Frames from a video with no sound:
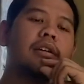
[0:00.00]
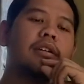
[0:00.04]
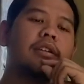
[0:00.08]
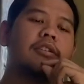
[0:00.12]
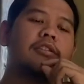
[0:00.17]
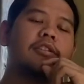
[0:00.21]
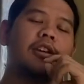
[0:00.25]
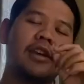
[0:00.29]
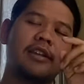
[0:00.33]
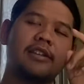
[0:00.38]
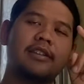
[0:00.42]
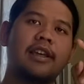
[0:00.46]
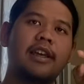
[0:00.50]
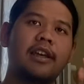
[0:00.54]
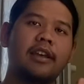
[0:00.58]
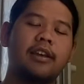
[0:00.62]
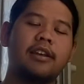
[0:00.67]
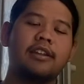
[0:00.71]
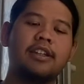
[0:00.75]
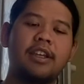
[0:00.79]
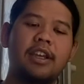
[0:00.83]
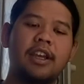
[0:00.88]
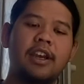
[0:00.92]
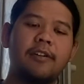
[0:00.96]
So yes, I
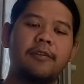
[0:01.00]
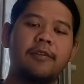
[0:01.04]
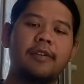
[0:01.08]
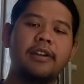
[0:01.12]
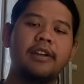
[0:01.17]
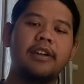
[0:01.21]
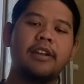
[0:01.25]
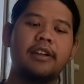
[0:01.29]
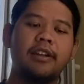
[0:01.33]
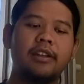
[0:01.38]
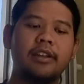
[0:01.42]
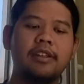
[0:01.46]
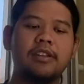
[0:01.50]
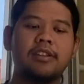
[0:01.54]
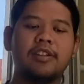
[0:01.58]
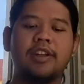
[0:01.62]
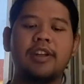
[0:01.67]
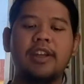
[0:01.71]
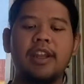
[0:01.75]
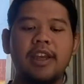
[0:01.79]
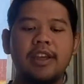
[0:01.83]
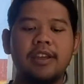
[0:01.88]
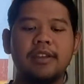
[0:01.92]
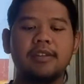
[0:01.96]
got recovered in 3
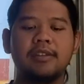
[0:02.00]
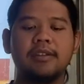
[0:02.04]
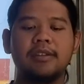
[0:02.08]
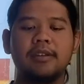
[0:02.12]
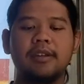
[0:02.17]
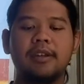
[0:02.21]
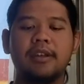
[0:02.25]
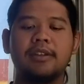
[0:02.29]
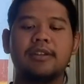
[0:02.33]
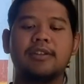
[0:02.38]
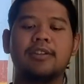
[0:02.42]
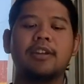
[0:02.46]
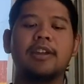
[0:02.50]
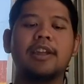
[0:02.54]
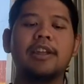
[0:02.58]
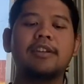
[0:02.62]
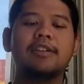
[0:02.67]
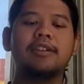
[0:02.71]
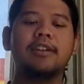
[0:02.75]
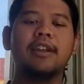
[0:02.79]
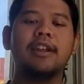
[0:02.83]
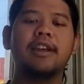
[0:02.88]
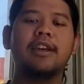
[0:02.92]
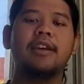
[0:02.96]
days. It's
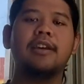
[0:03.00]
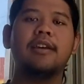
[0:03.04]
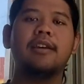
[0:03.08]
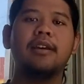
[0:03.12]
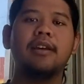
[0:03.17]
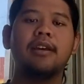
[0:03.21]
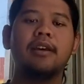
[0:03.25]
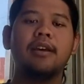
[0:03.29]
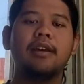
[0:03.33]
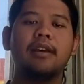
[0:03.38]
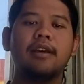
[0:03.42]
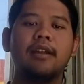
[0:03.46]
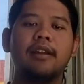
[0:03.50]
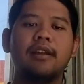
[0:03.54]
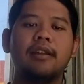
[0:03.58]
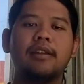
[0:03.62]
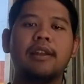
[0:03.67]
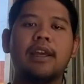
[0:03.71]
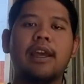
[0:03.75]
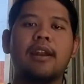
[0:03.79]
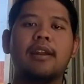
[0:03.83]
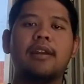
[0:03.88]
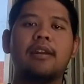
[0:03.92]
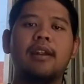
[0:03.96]
literally
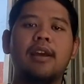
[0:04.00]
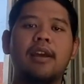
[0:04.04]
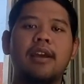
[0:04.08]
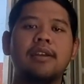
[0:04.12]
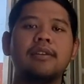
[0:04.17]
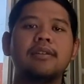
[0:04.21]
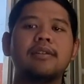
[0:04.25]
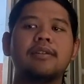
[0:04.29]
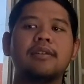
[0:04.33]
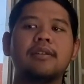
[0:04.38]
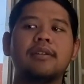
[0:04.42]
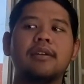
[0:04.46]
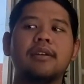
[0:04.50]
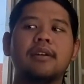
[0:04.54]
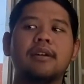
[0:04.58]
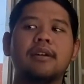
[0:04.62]
10 days.